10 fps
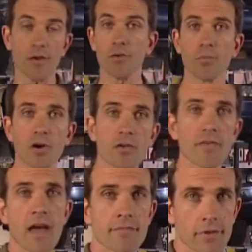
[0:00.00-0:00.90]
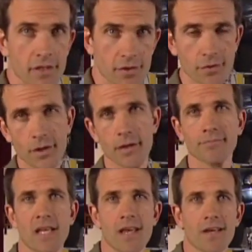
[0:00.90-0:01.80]
as part of every tune-up.
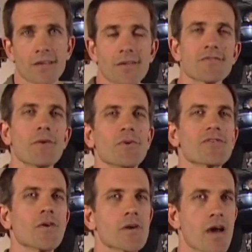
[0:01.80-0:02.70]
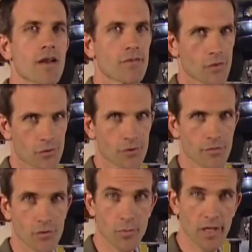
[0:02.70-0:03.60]
Let's see what's going on at the
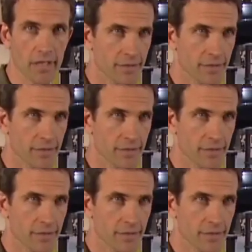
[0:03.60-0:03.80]
service bay.